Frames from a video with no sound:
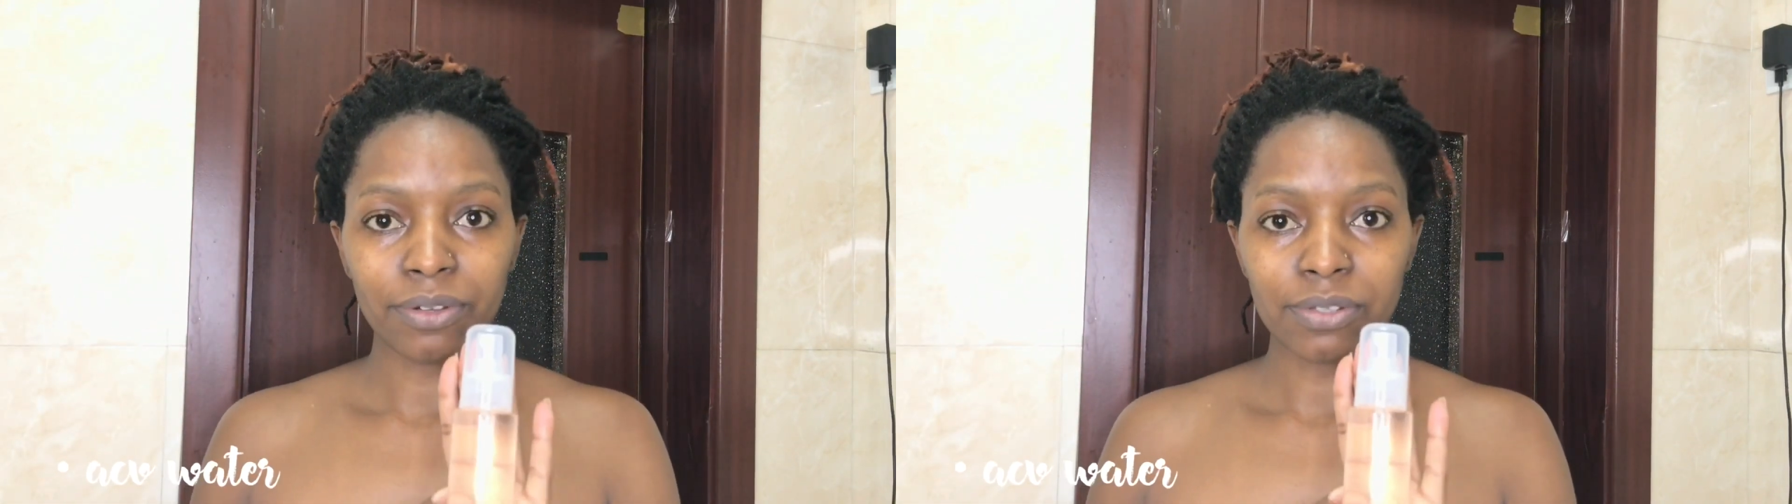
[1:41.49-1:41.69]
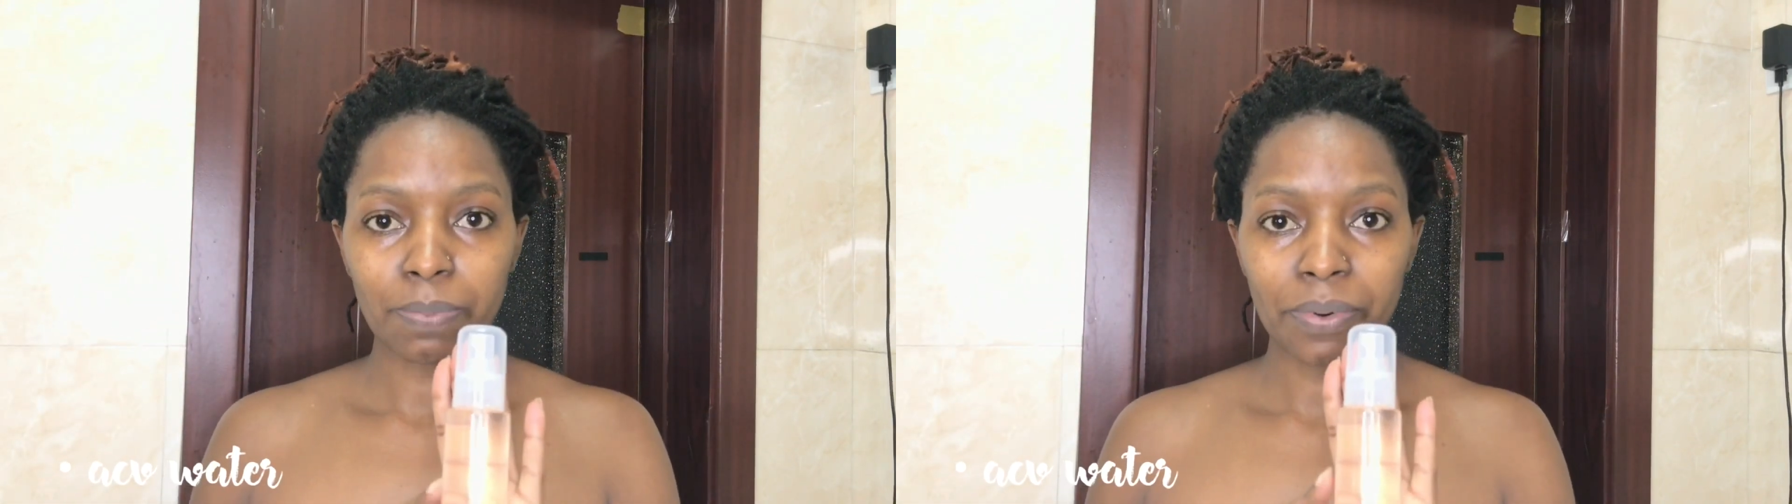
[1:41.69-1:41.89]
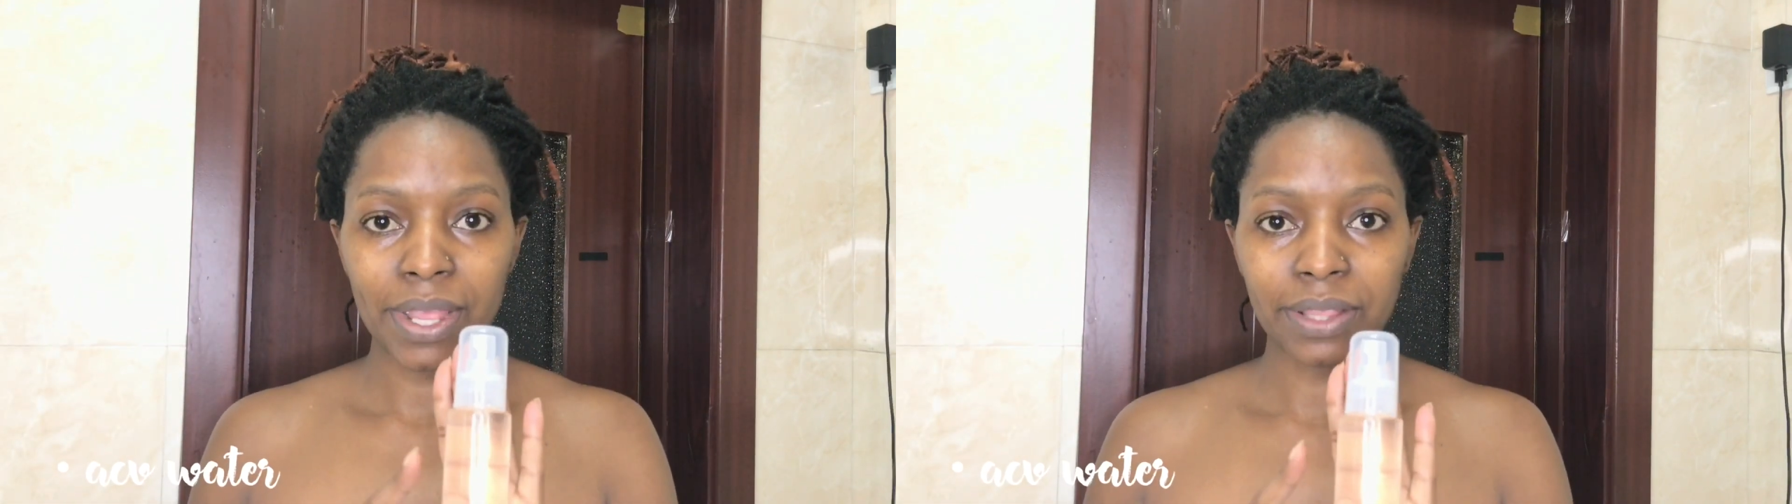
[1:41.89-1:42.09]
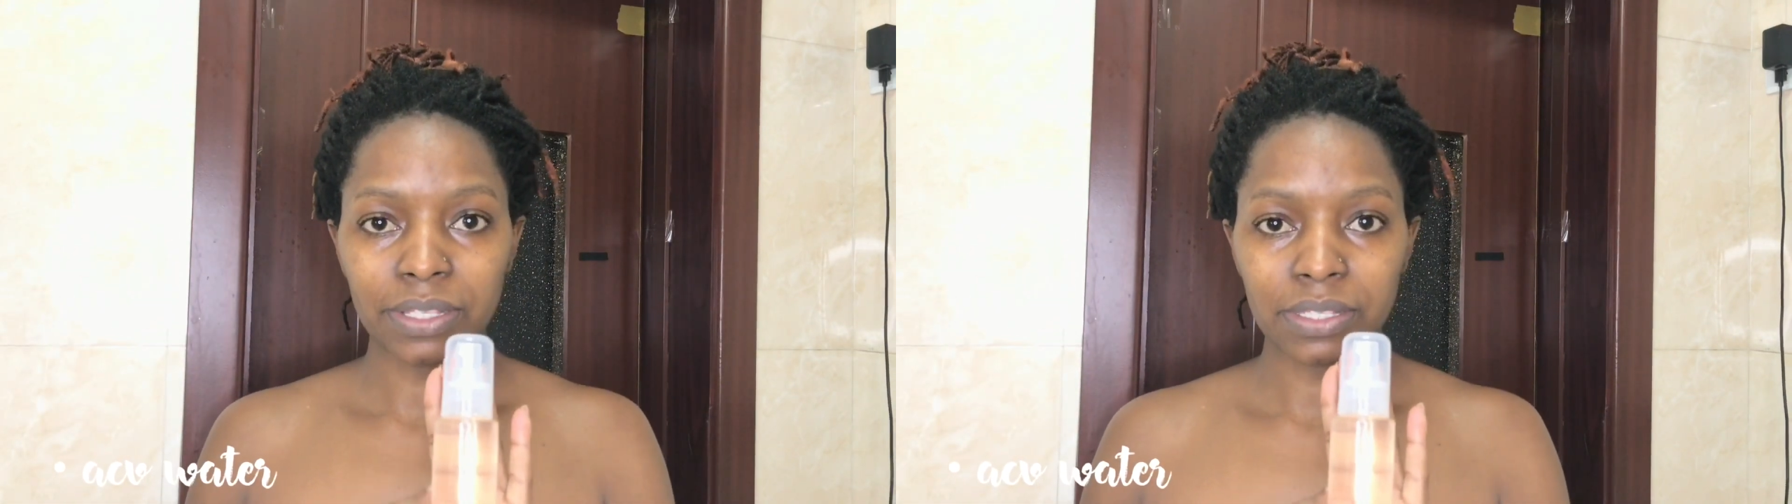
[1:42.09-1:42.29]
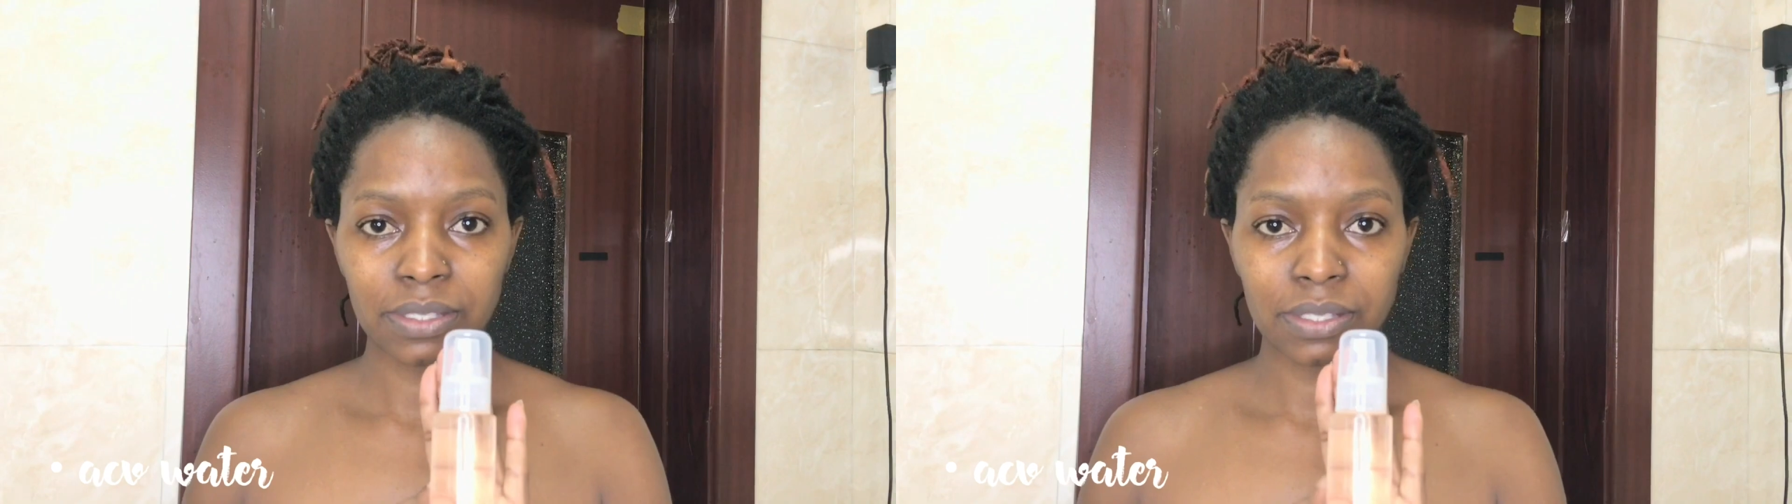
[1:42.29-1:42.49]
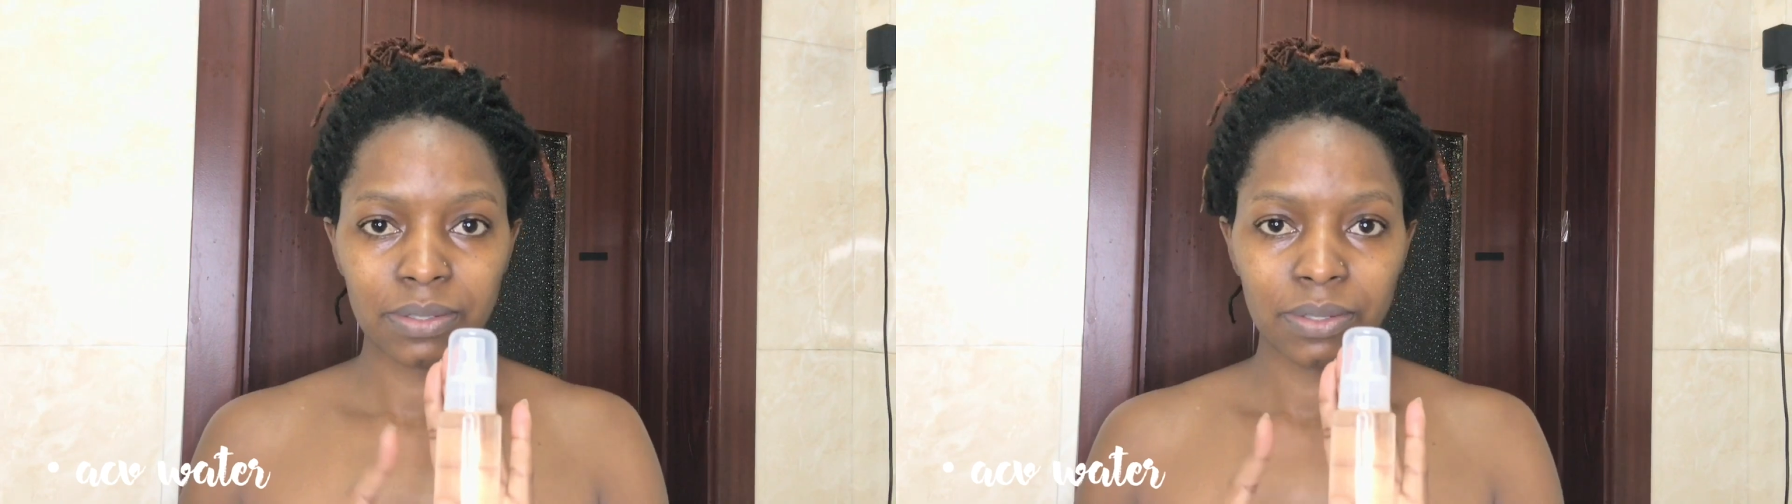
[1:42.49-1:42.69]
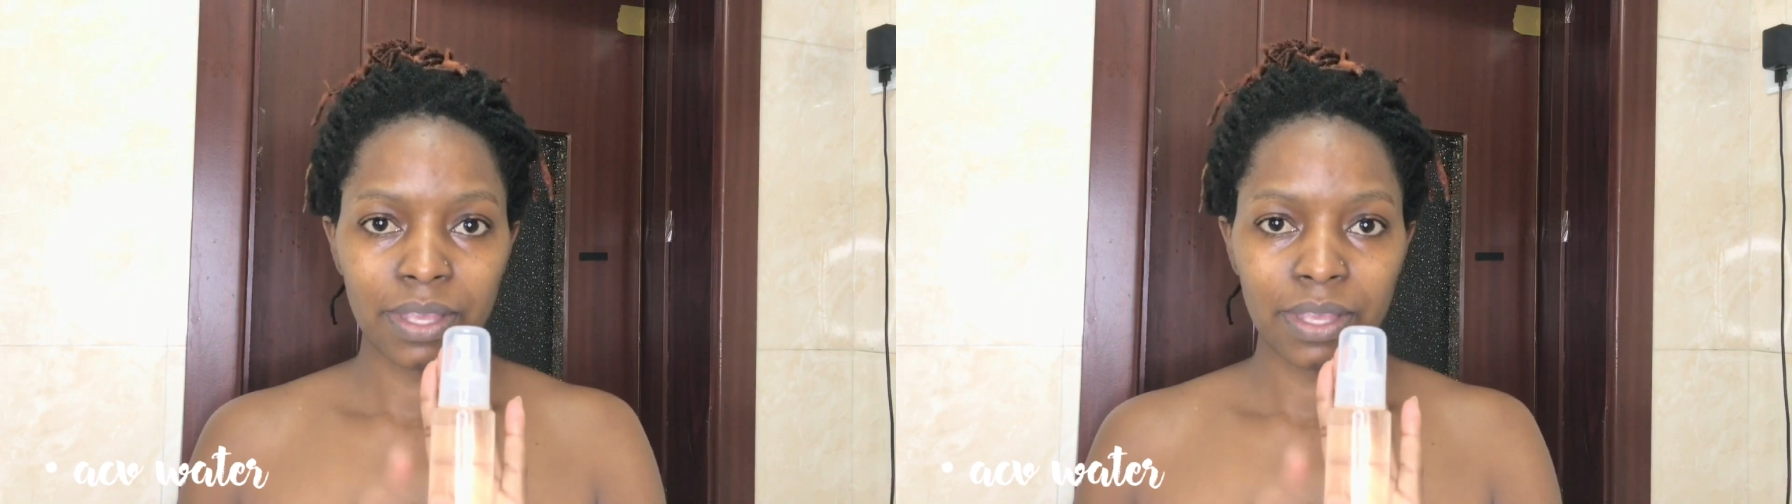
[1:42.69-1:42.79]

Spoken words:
or spraying this